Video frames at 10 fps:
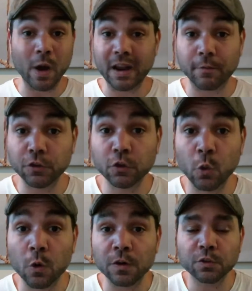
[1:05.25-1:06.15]
whatever
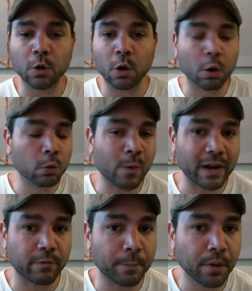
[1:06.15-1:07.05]
source or
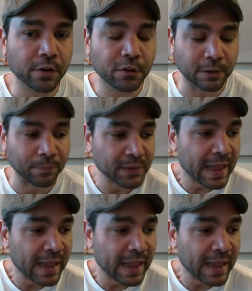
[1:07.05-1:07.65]
whatever person.